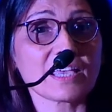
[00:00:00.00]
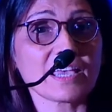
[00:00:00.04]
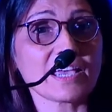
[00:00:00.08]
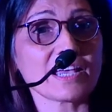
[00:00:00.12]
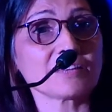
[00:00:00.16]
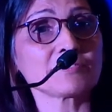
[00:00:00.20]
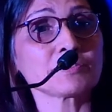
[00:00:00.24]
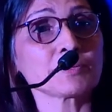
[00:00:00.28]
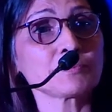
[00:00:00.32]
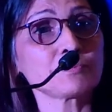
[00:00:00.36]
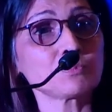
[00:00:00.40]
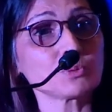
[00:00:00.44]

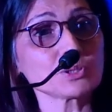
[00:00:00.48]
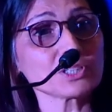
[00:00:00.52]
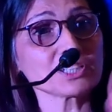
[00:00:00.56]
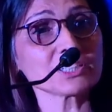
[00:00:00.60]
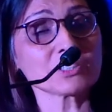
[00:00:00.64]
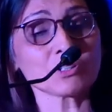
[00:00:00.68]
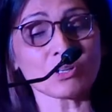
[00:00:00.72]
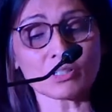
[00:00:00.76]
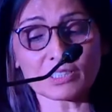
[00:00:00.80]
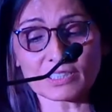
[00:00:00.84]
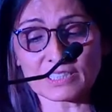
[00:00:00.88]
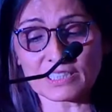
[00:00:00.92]
And we put
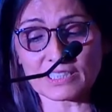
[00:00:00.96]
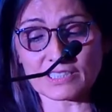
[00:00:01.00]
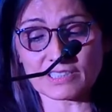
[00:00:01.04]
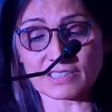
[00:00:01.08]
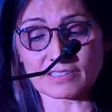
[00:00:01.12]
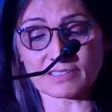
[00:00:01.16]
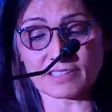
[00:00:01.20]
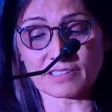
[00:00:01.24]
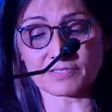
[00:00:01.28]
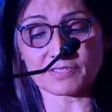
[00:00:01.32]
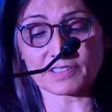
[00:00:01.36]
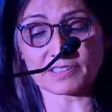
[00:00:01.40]
it on
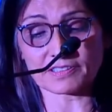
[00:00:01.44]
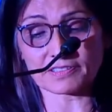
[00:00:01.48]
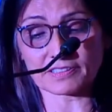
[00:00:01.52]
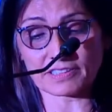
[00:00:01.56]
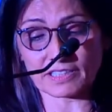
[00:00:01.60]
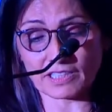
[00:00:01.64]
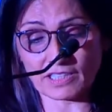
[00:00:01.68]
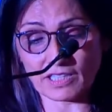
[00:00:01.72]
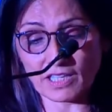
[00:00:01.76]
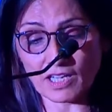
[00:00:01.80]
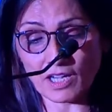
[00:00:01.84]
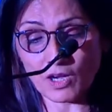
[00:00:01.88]
teachers and we
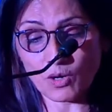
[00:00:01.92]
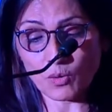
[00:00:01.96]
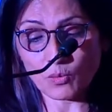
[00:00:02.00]
say,